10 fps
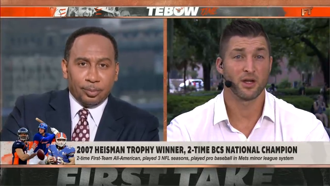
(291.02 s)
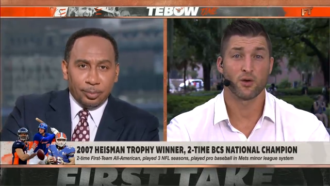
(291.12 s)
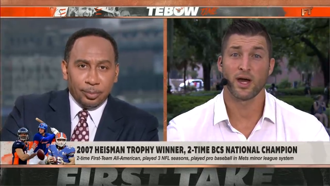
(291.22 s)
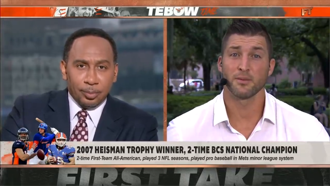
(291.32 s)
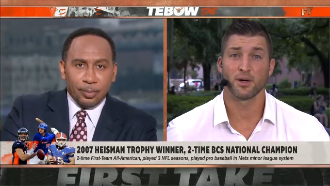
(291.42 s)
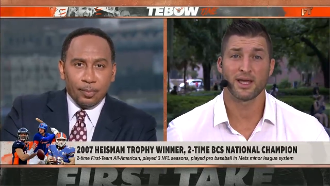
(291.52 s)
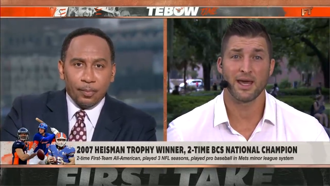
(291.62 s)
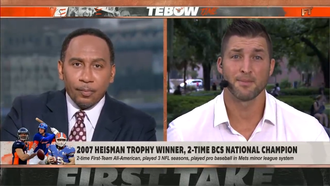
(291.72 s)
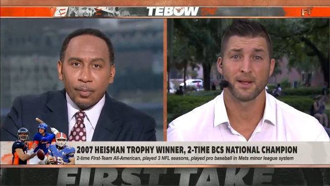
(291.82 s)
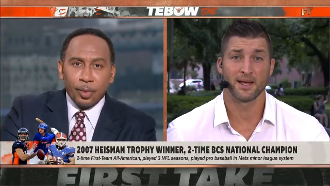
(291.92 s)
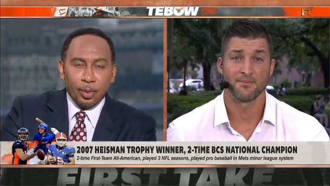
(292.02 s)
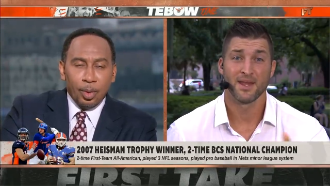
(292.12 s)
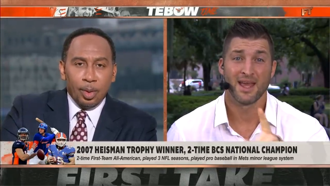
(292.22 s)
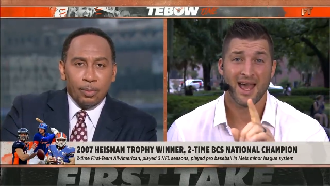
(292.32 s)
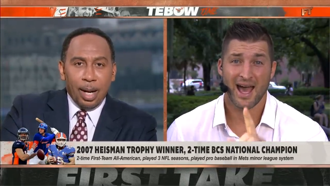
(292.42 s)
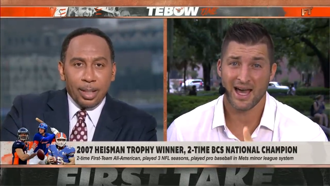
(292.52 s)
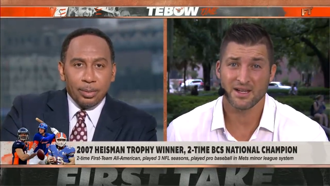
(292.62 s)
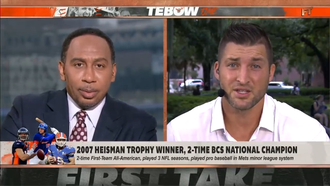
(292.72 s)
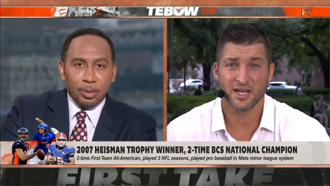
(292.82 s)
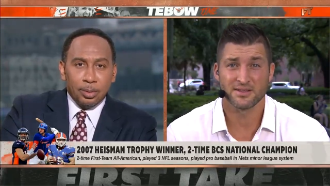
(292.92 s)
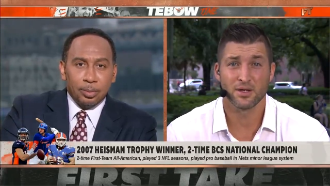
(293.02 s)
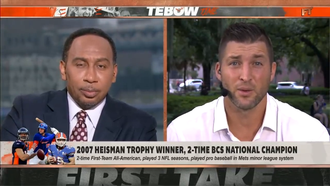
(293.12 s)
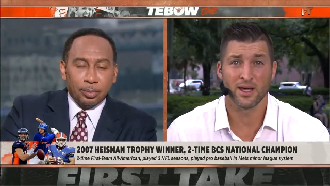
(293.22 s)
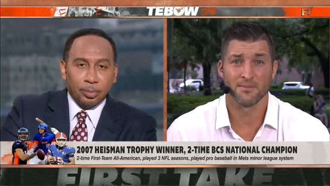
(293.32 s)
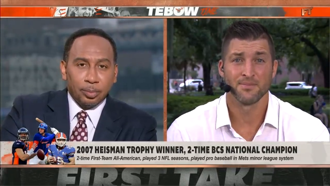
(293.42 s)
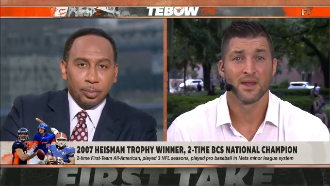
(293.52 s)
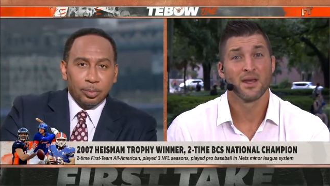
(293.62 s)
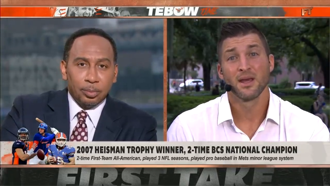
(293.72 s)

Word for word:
Speaker 1: an mm-hmm. incredible game plan, had right. a chance to win.